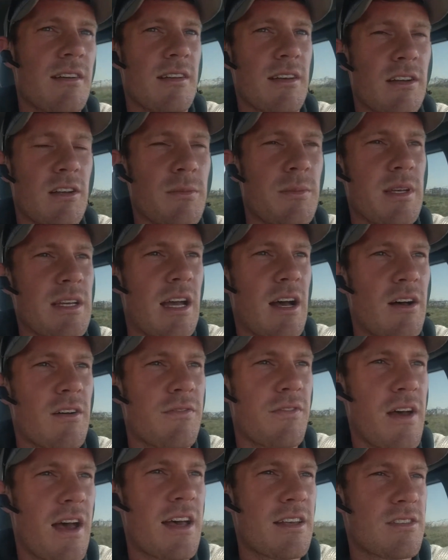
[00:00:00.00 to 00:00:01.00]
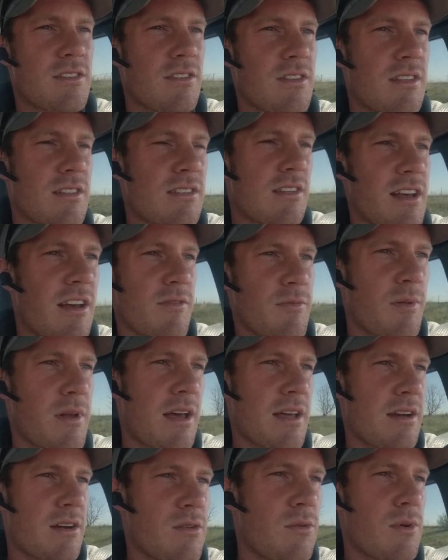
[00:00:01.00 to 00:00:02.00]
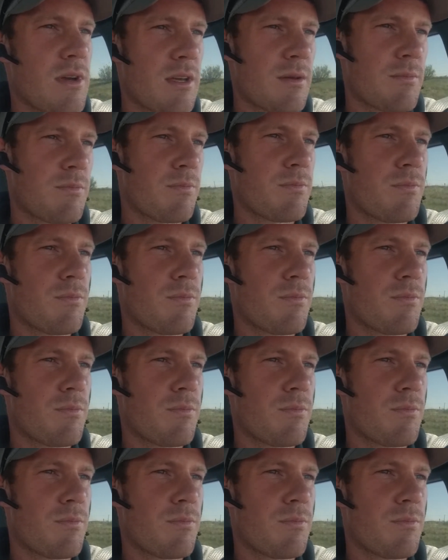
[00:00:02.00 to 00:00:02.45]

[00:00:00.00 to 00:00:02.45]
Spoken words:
and it'll be out faster than stuff planted a week